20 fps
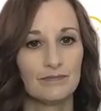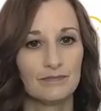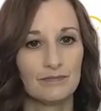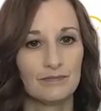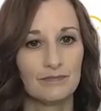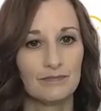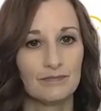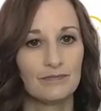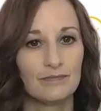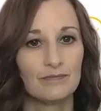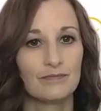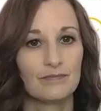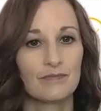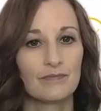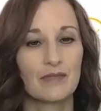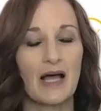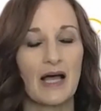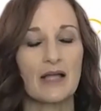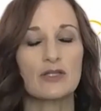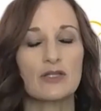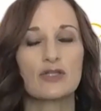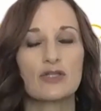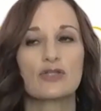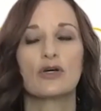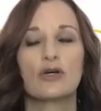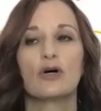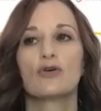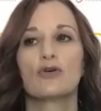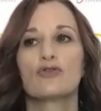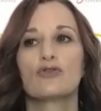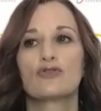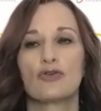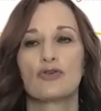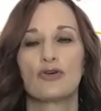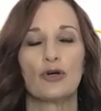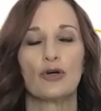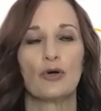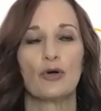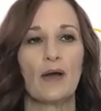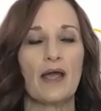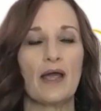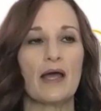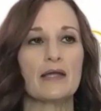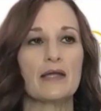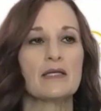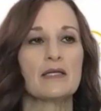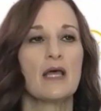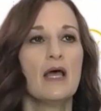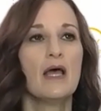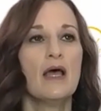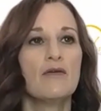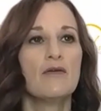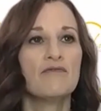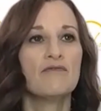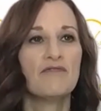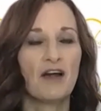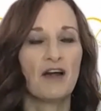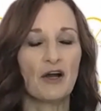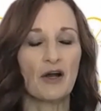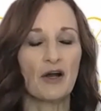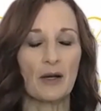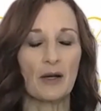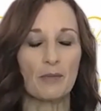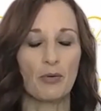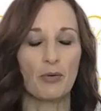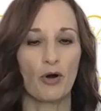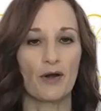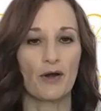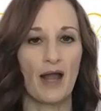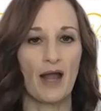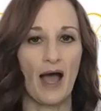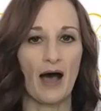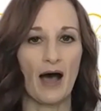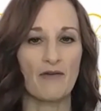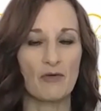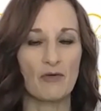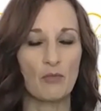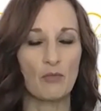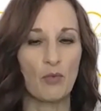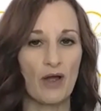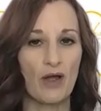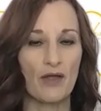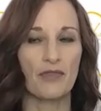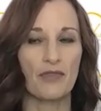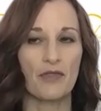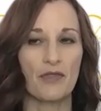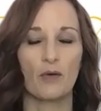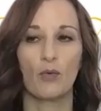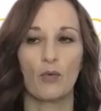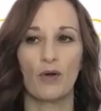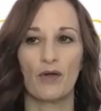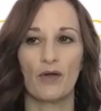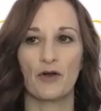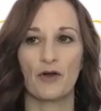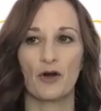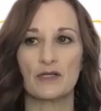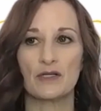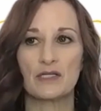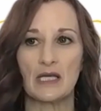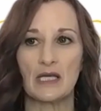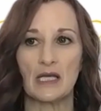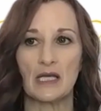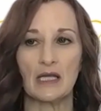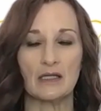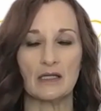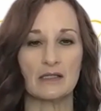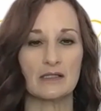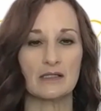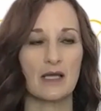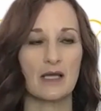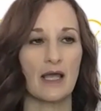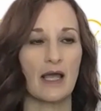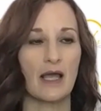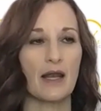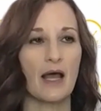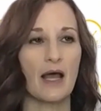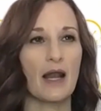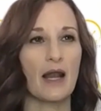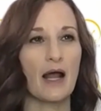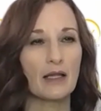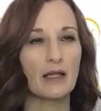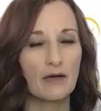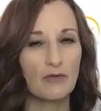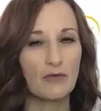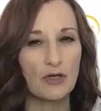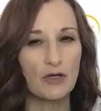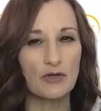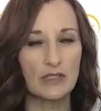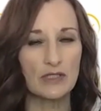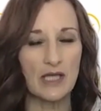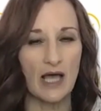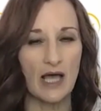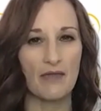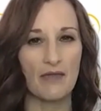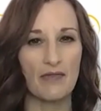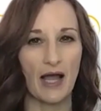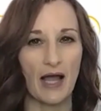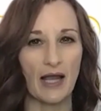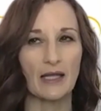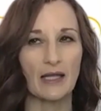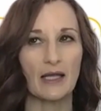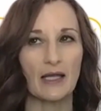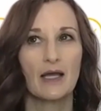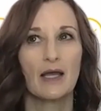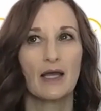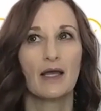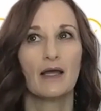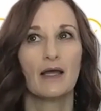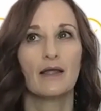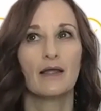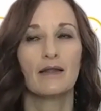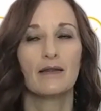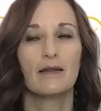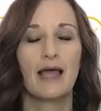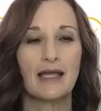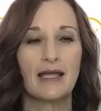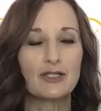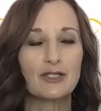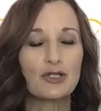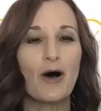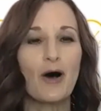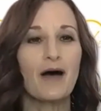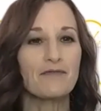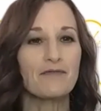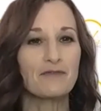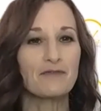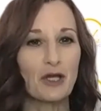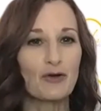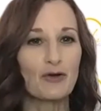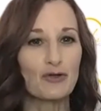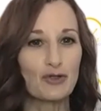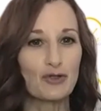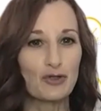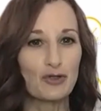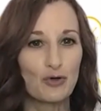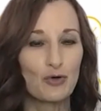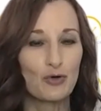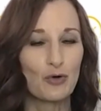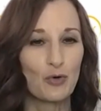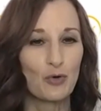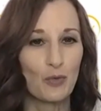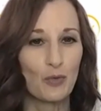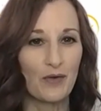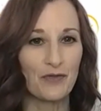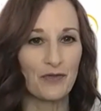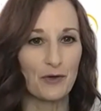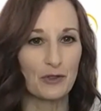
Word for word: Mm-hmm. That's so true, and very important to have them with with our teens. And and I love what you said. Like they still have to go to school with